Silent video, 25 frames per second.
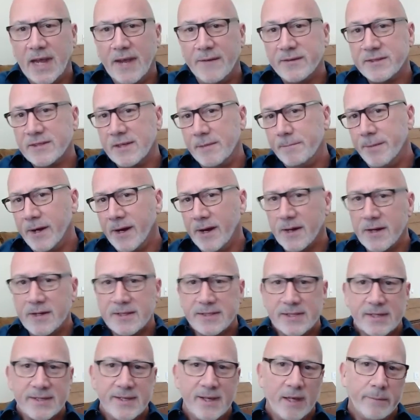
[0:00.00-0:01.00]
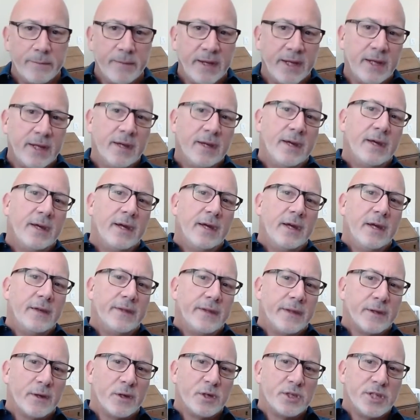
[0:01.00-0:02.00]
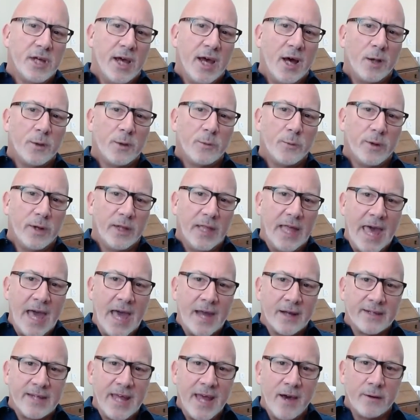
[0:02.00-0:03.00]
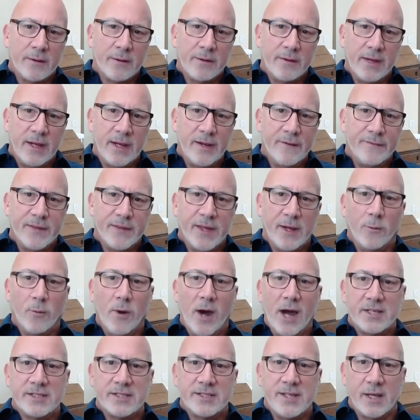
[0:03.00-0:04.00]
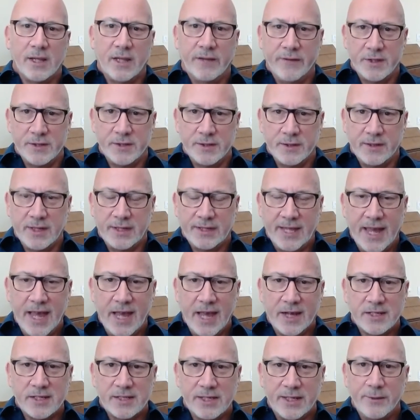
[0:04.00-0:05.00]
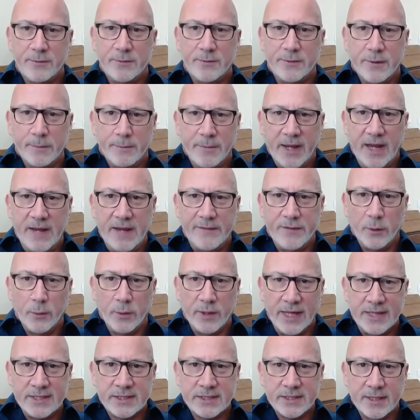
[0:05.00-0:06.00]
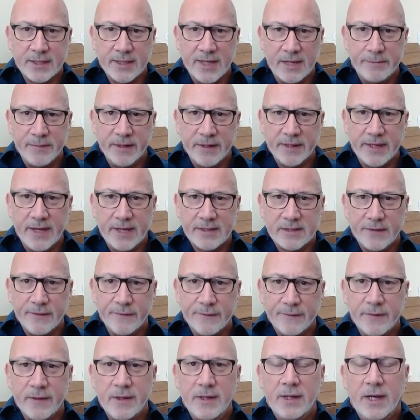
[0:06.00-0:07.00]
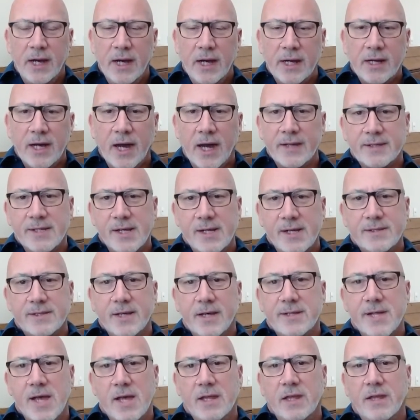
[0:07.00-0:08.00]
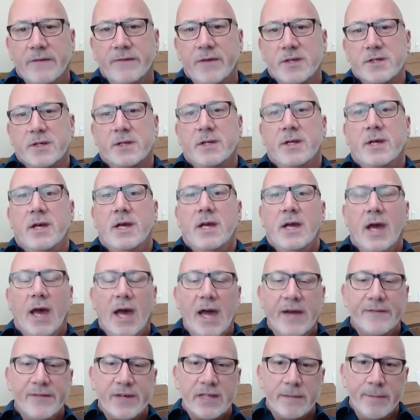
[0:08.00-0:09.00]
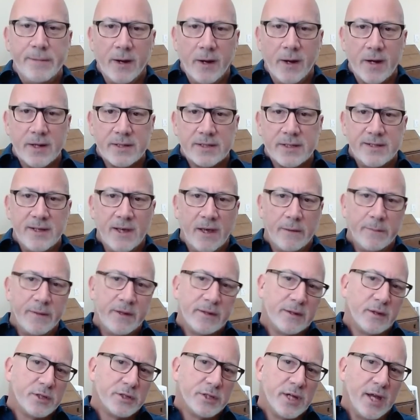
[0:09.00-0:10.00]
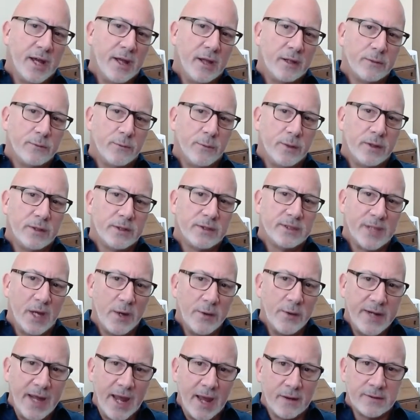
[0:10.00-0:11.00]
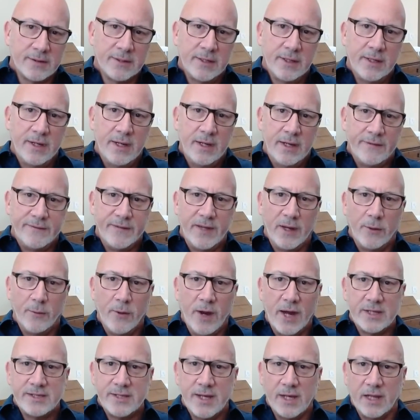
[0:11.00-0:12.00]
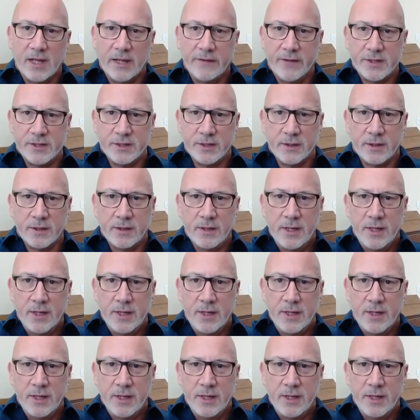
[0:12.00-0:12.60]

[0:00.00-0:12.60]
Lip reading: have some parents that tell me that their child will act out if they watch television, that the behavior will escalate because of content on television. I have other parents that tell me their child will zone out if they watch television.